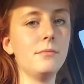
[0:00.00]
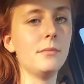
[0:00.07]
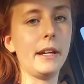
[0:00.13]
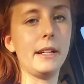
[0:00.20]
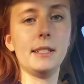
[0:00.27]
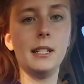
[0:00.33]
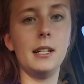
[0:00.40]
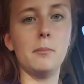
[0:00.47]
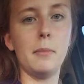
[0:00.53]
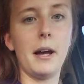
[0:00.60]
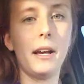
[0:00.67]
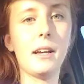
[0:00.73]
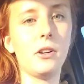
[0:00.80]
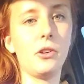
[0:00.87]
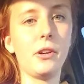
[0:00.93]
Like
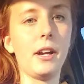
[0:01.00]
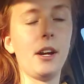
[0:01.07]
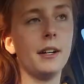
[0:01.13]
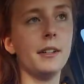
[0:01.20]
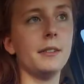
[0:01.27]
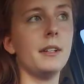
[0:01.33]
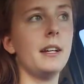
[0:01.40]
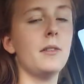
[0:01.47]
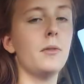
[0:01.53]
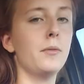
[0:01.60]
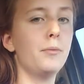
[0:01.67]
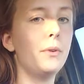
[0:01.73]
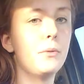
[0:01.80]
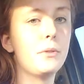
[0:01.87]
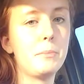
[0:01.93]
TMI, I don't care. It
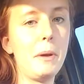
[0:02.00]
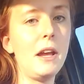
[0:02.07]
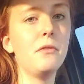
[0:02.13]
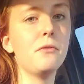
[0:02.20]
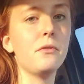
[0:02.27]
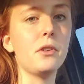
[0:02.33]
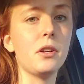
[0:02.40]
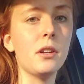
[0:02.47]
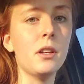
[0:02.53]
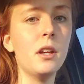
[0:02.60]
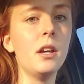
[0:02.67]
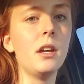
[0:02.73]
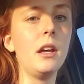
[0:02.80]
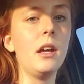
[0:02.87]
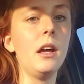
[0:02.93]
was painful,
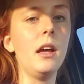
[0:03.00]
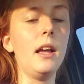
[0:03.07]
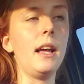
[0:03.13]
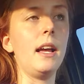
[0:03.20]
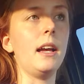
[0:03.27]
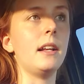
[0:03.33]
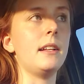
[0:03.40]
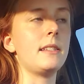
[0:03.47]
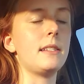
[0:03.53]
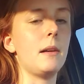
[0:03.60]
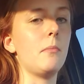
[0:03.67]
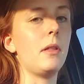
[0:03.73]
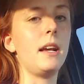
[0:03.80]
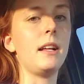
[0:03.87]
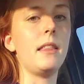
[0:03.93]
and it's
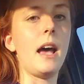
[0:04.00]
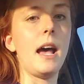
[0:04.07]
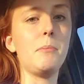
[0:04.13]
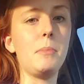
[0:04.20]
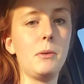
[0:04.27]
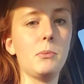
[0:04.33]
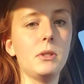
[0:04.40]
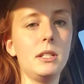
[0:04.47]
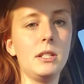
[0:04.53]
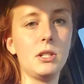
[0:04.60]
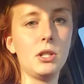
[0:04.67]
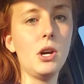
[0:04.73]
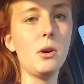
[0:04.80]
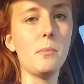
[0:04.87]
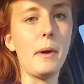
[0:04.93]
something that people need
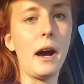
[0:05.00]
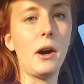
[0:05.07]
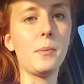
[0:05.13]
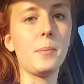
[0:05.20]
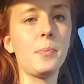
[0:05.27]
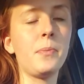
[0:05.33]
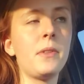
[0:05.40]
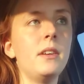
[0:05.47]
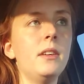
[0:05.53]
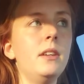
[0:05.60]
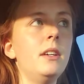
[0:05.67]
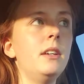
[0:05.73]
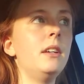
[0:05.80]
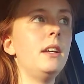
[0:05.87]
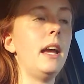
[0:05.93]
to know about.
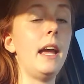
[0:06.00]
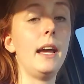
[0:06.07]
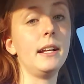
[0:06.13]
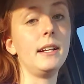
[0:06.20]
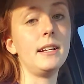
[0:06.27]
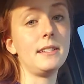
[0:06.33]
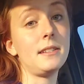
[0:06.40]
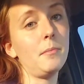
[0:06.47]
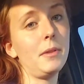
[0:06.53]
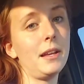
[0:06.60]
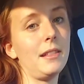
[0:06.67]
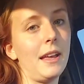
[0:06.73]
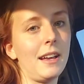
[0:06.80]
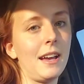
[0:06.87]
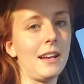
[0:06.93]
And it's something
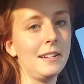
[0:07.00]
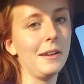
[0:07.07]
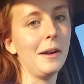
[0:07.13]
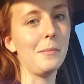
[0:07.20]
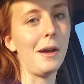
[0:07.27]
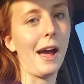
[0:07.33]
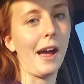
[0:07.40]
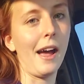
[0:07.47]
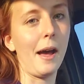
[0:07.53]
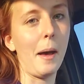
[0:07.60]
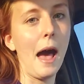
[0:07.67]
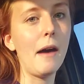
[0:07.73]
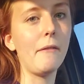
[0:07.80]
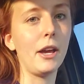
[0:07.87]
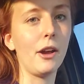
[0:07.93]
like I'm
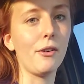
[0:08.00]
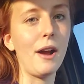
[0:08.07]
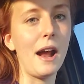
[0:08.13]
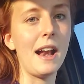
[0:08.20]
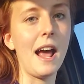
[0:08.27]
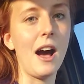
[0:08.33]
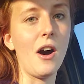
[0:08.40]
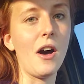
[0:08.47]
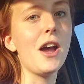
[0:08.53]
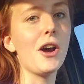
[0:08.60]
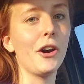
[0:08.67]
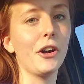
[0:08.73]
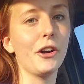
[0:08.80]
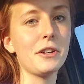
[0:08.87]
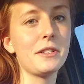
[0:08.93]
having it right now. It
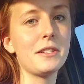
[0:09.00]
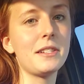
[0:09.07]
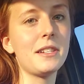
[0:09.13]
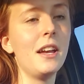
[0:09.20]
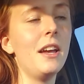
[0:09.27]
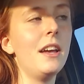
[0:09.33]
hurts.